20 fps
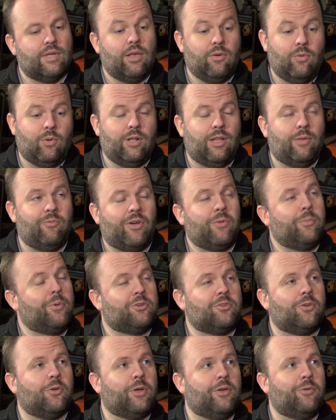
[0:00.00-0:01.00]
Well, I'm very
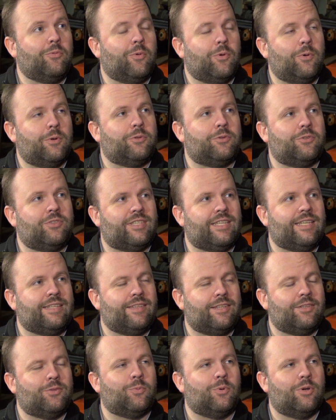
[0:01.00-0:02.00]
much looking forward to seeing
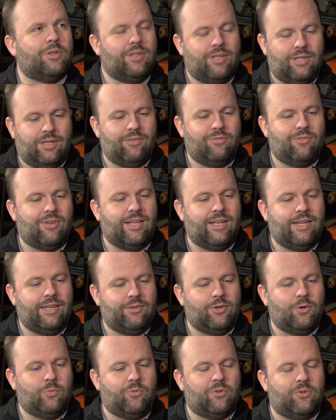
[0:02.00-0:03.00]
this one fly.
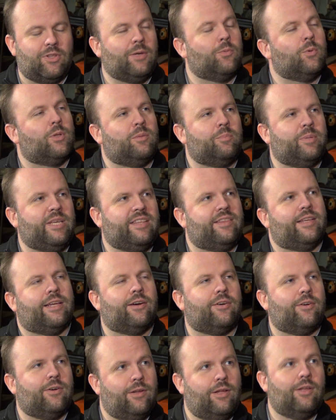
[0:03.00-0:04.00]
Hopefully, we'll be
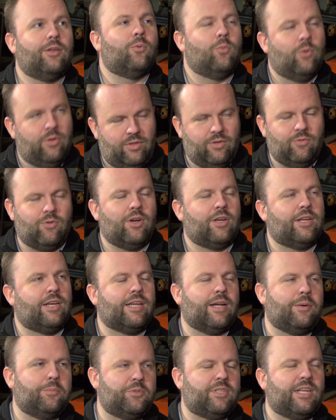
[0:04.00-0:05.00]
there when the rocket
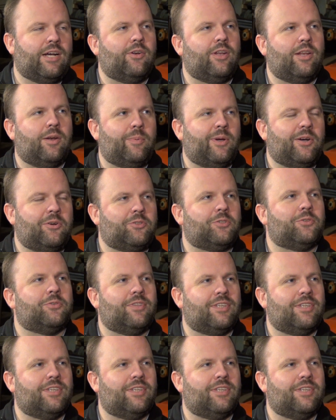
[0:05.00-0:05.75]
comes down in a parachute